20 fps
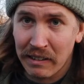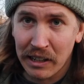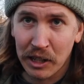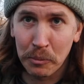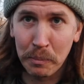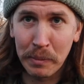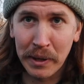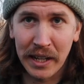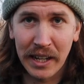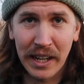a
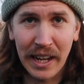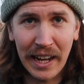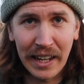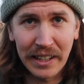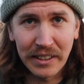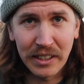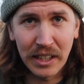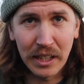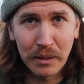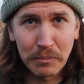little bit,
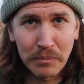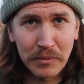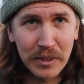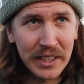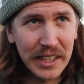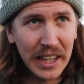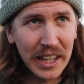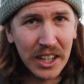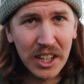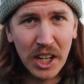and um,
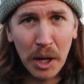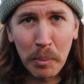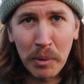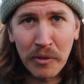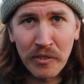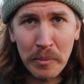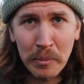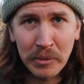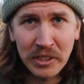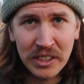get a couple
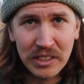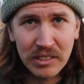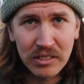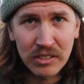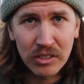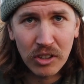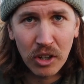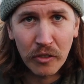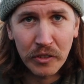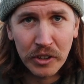of
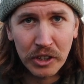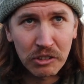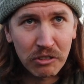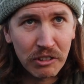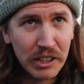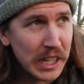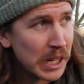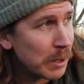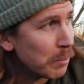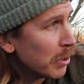images of a
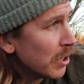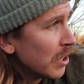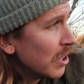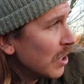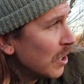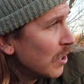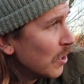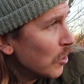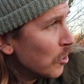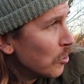grebe,
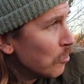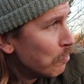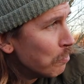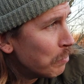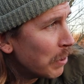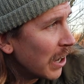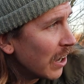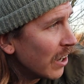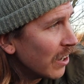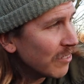
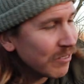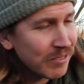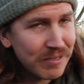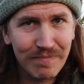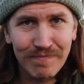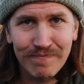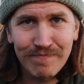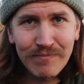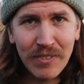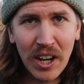but
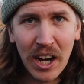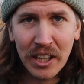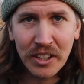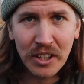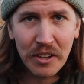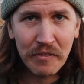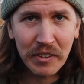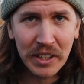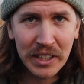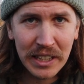I
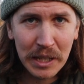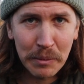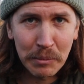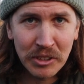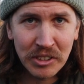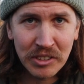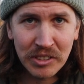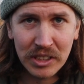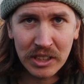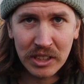don't think the
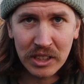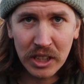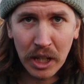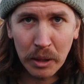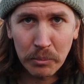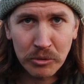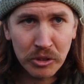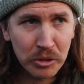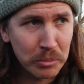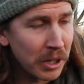images are going to
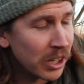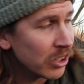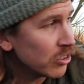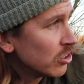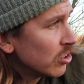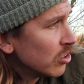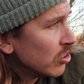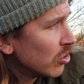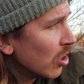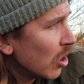come to
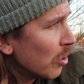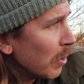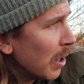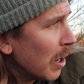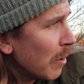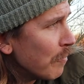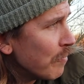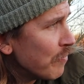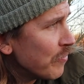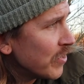much. So
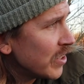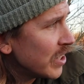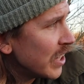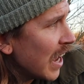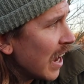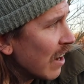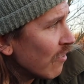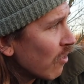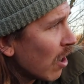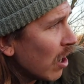um,
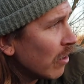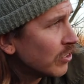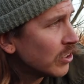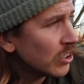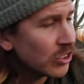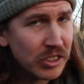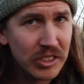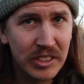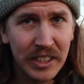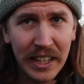yeah, rather than
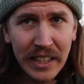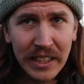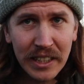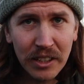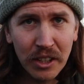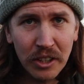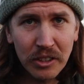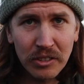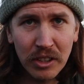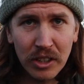just taking
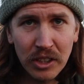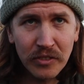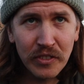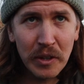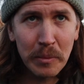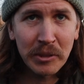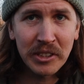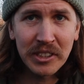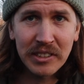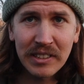loads and loads of
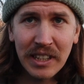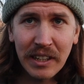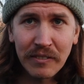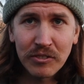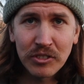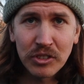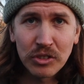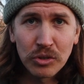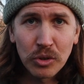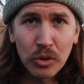images and having
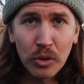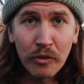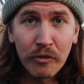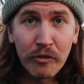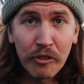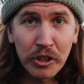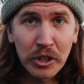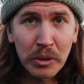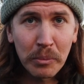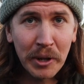to sort
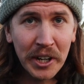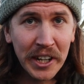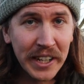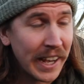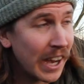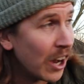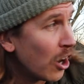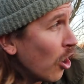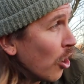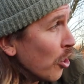through them when I
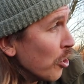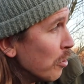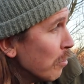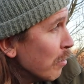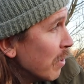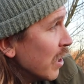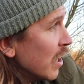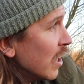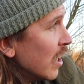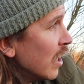get
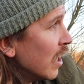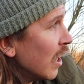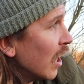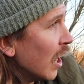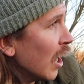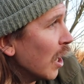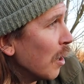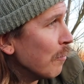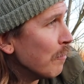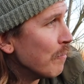home,
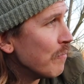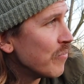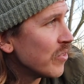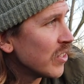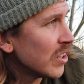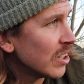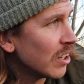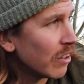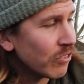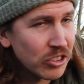um,
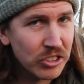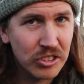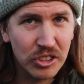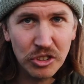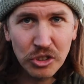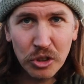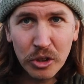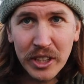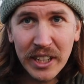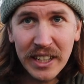I've just
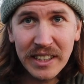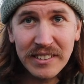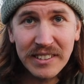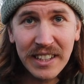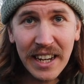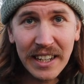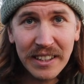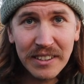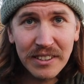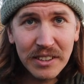enjoyed it
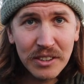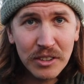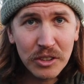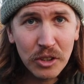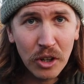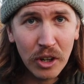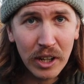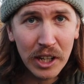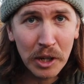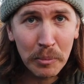instead.
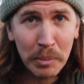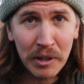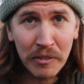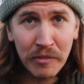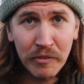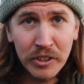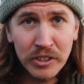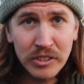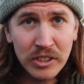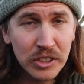Got a little bit of
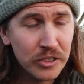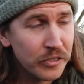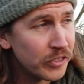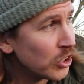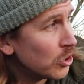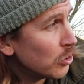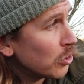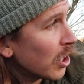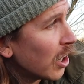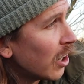footage for
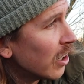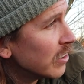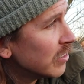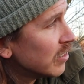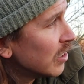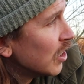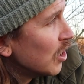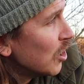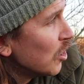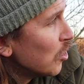you
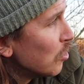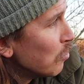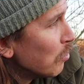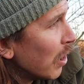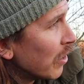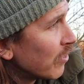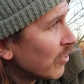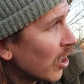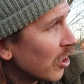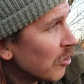guys, but
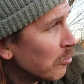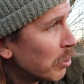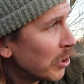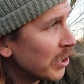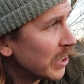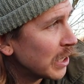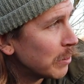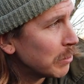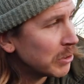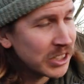I've kind of put
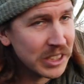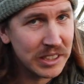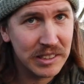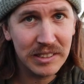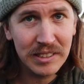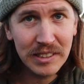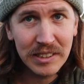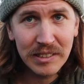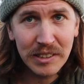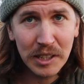the
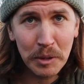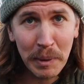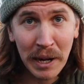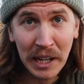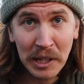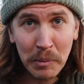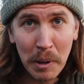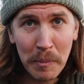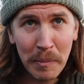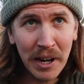images to the
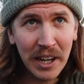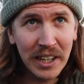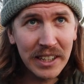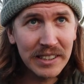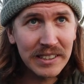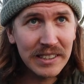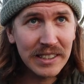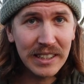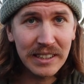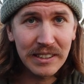back of my
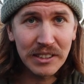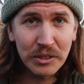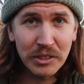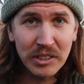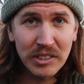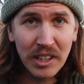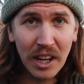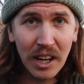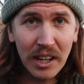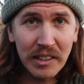mind until the
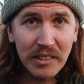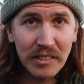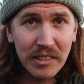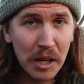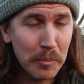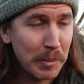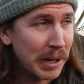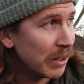starlings come